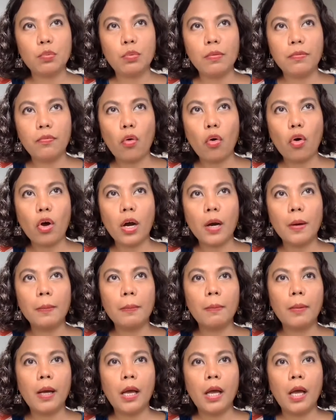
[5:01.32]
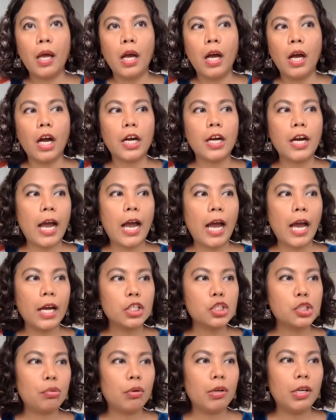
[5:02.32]
we form are
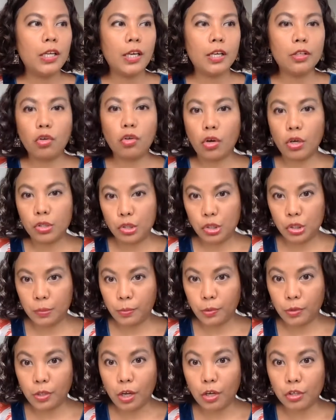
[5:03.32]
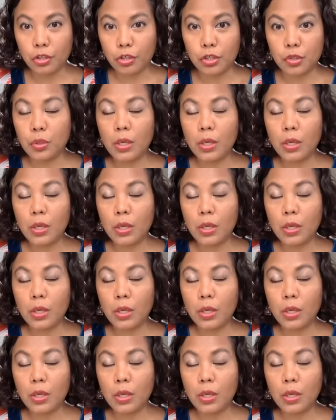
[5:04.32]
actually unconscious productions.